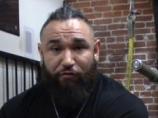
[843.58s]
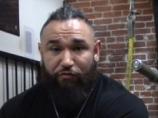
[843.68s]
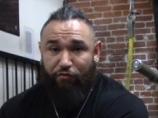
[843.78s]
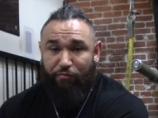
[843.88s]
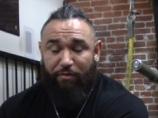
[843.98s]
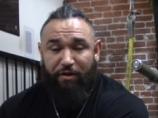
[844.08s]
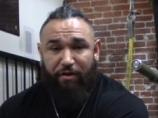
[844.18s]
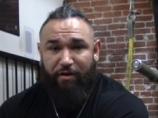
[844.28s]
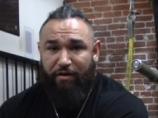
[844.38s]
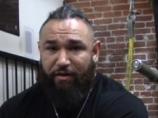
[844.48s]
social
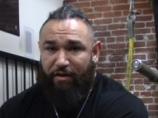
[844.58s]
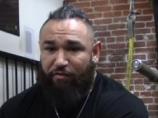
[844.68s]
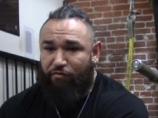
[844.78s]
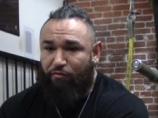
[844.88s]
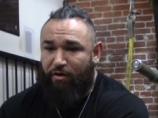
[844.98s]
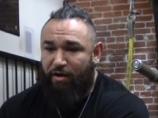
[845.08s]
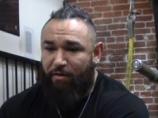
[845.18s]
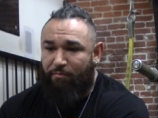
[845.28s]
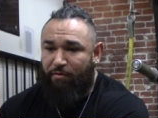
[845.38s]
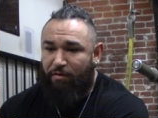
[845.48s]
media,
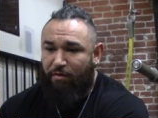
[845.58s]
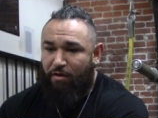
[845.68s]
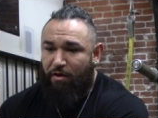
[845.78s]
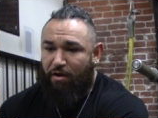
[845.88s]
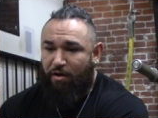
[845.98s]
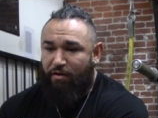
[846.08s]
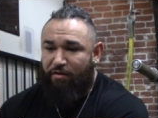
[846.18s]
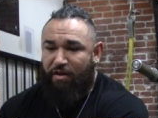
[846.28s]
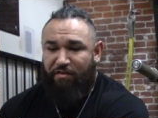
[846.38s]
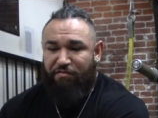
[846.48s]
Instagram, uh,
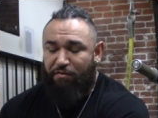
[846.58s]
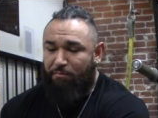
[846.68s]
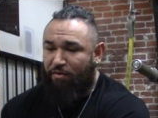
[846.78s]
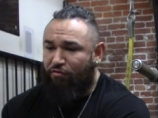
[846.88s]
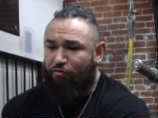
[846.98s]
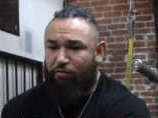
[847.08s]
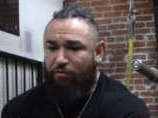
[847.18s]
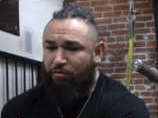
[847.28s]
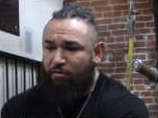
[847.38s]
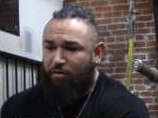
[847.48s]
Casey
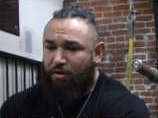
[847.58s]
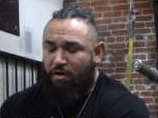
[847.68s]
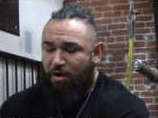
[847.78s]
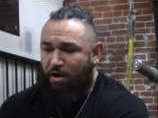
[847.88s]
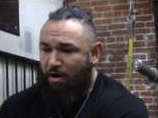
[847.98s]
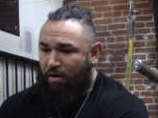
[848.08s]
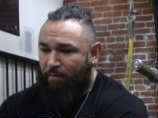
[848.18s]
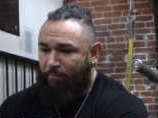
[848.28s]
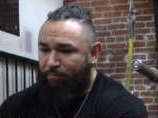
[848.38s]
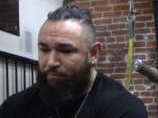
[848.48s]
Mitchell, um,